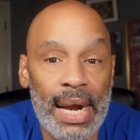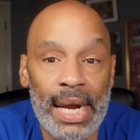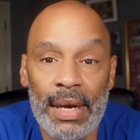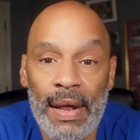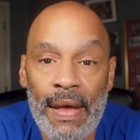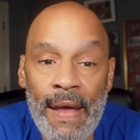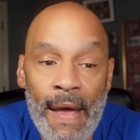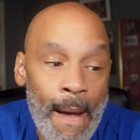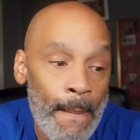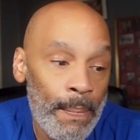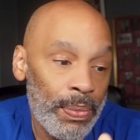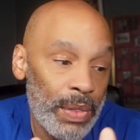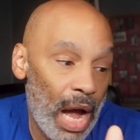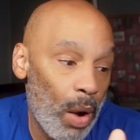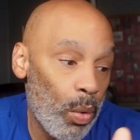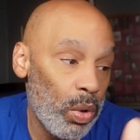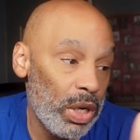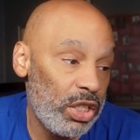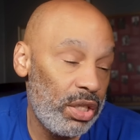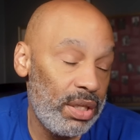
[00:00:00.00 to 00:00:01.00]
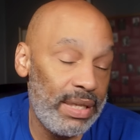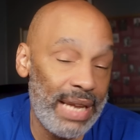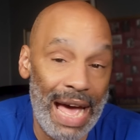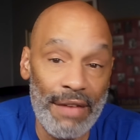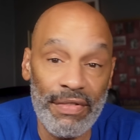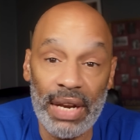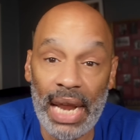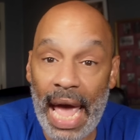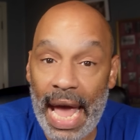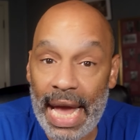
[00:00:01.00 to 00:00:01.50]
it. I wish
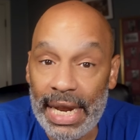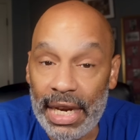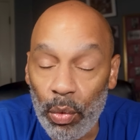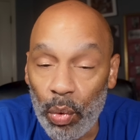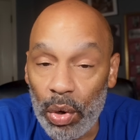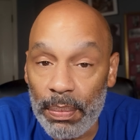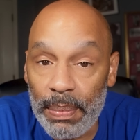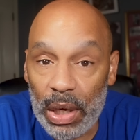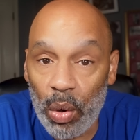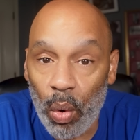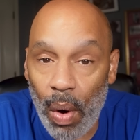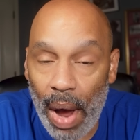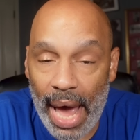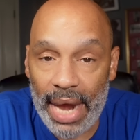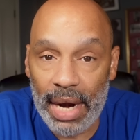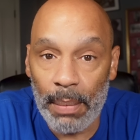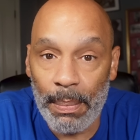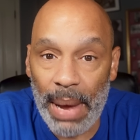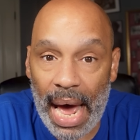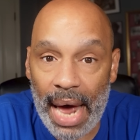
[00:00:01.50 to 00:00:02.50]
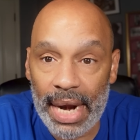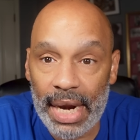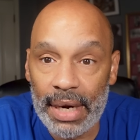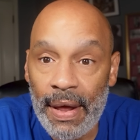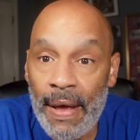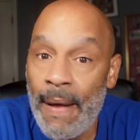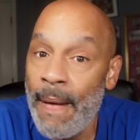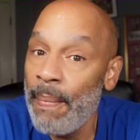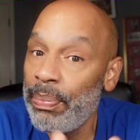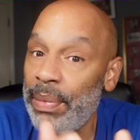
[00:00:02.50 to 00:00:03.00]
Devin Haney would be quiet about it,
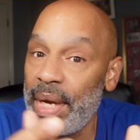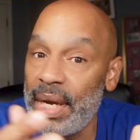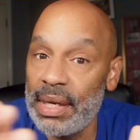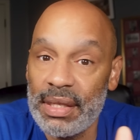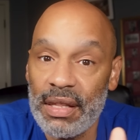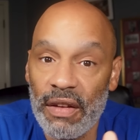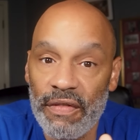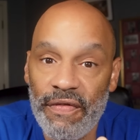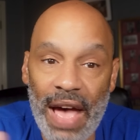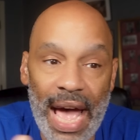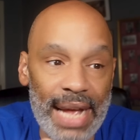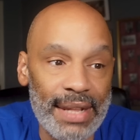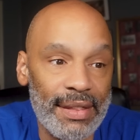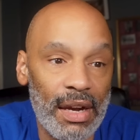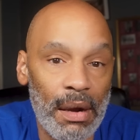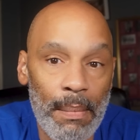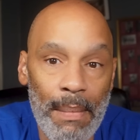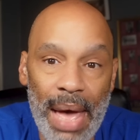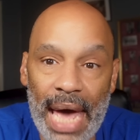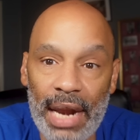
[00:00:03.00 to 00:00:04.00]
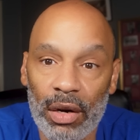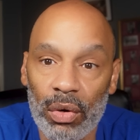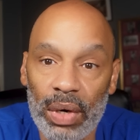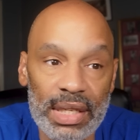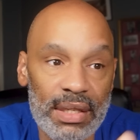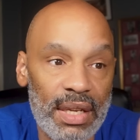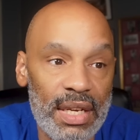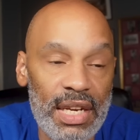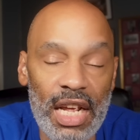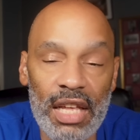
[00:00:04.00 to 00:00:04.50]
because the fact of the matter
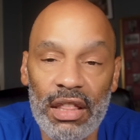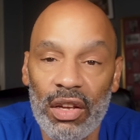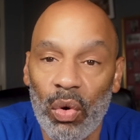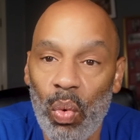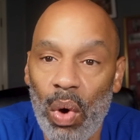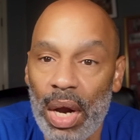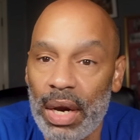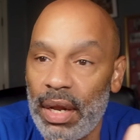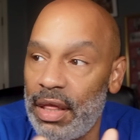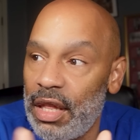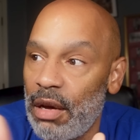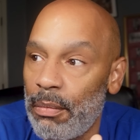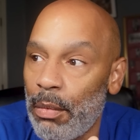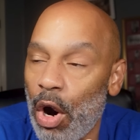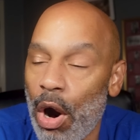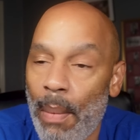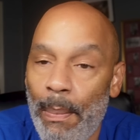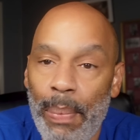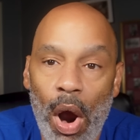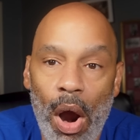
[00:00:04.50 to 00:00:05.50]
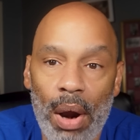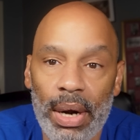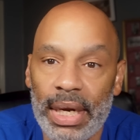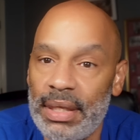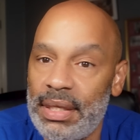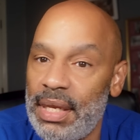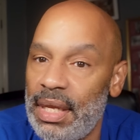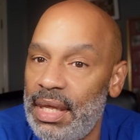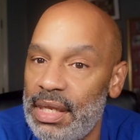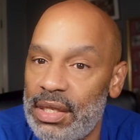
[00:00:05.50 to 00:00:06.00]
is neither one of them are a party
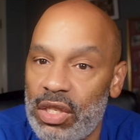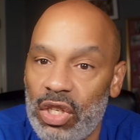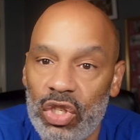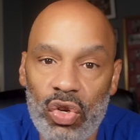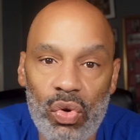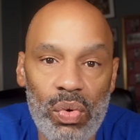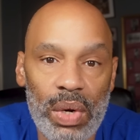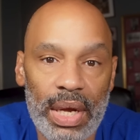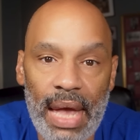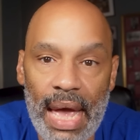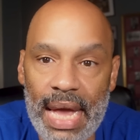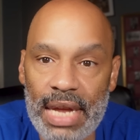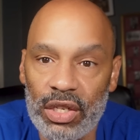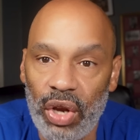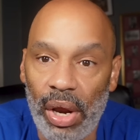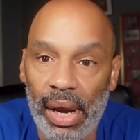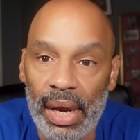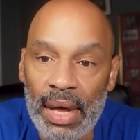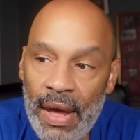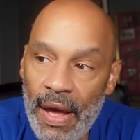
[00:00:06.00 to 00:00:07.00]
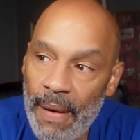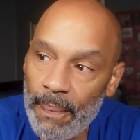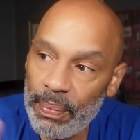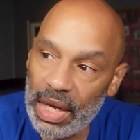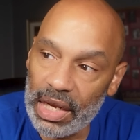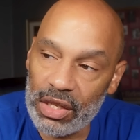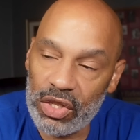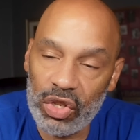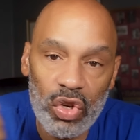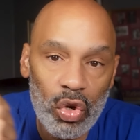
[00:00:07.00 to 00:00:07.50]
to this adjudication.
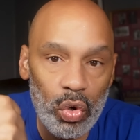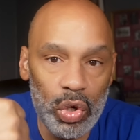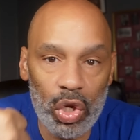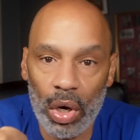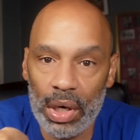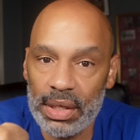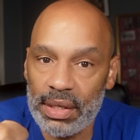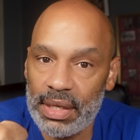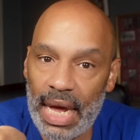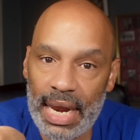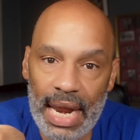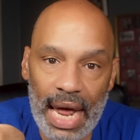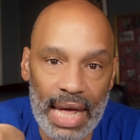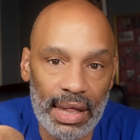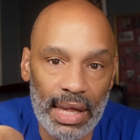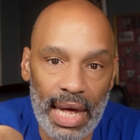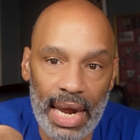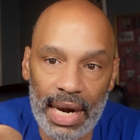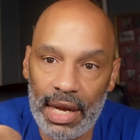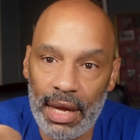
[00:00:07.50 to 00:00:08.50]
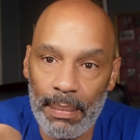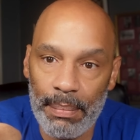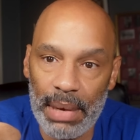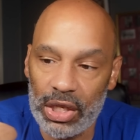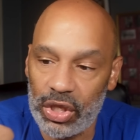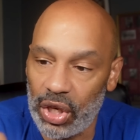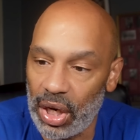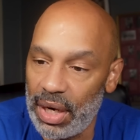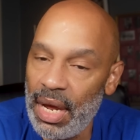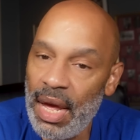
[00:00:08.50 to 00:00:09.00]
It's New York State Athletic
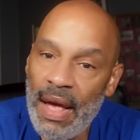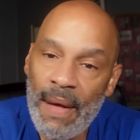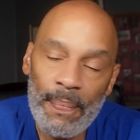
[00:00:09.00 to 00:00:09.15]
Commission,